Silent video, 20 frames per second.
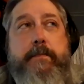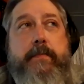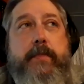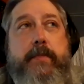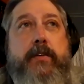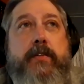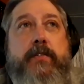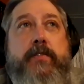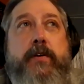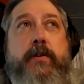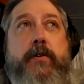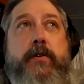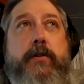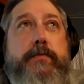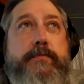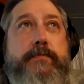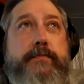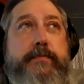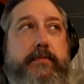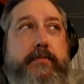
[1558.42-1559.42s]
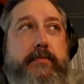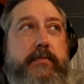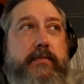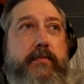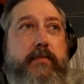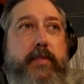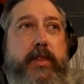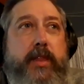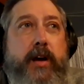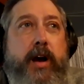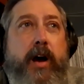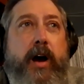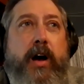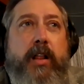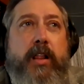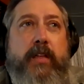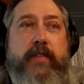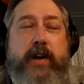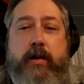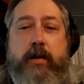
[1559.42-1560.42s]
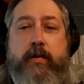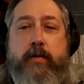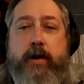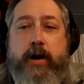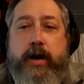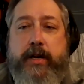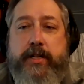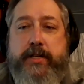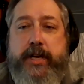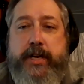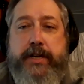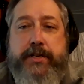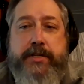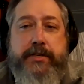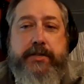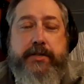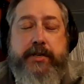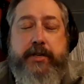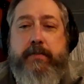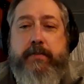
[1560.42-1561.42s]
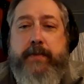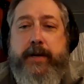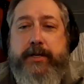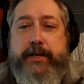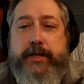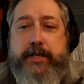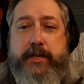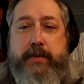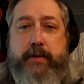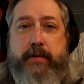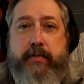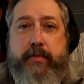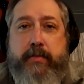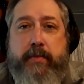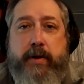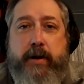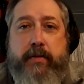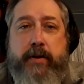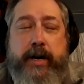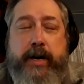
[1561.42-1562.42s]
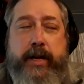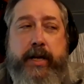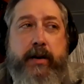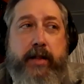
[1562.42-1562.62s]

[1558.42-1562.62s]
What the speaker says: So all of our organizations, like you mentioned some of them already, and a